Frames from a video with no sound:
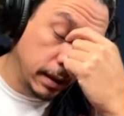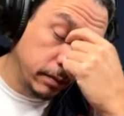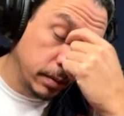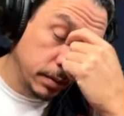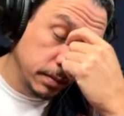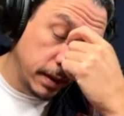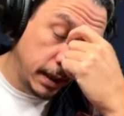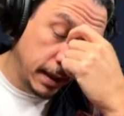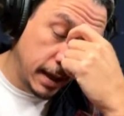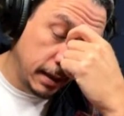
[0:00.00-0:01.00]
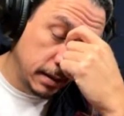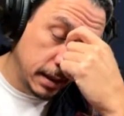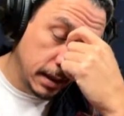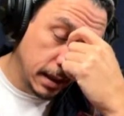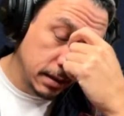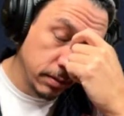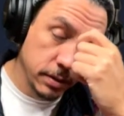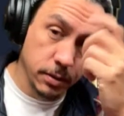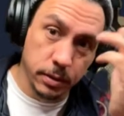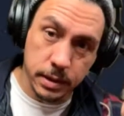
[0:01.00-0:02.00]
Lovable was running that as a
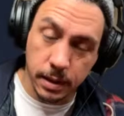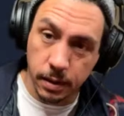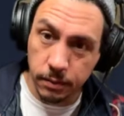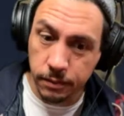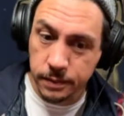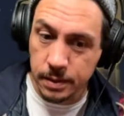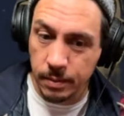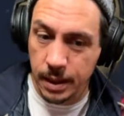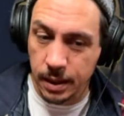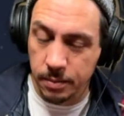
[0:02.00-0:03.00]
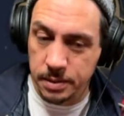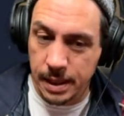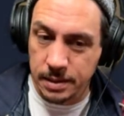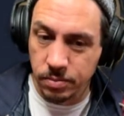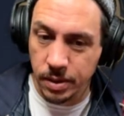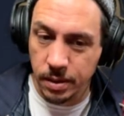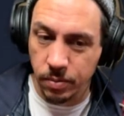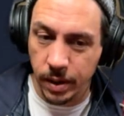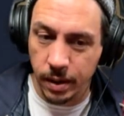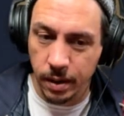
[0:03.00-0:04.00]
result of some hiccups last week
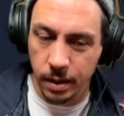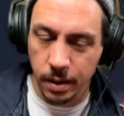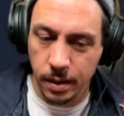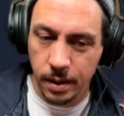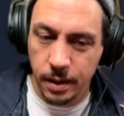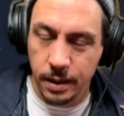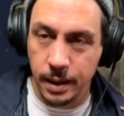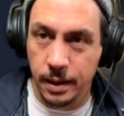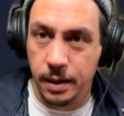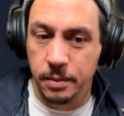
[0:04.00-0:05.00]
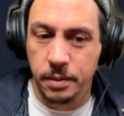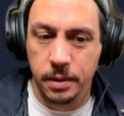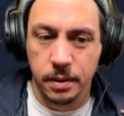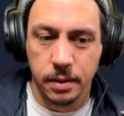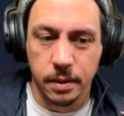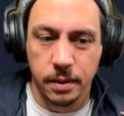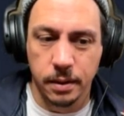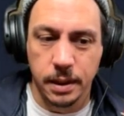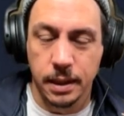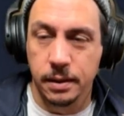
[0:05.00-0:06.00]
where GitHub
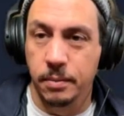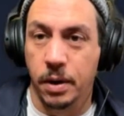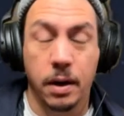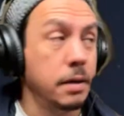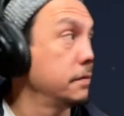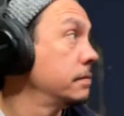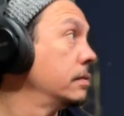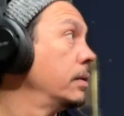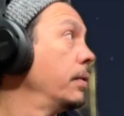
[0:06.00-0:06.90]
kicked them off.